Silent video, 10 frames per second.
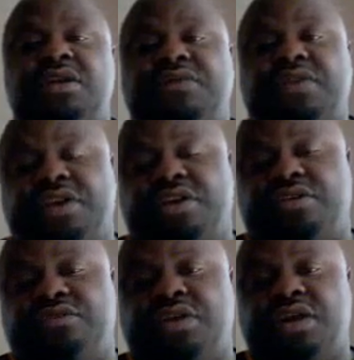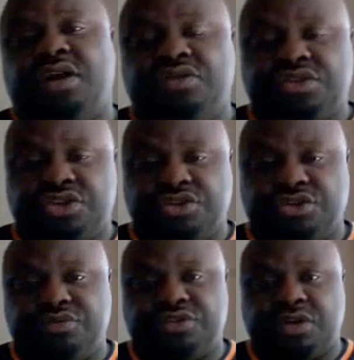If you're here on
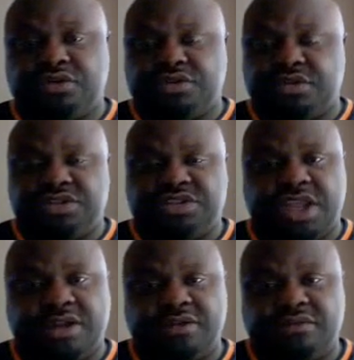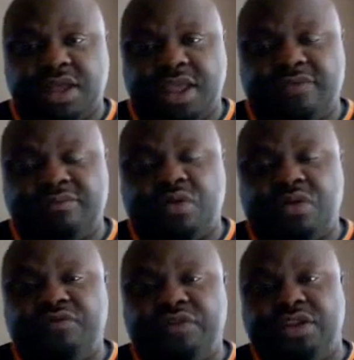YouTube, just go to the channel. I have
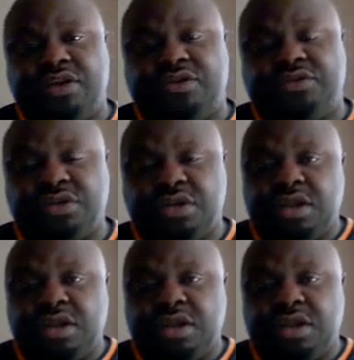more videos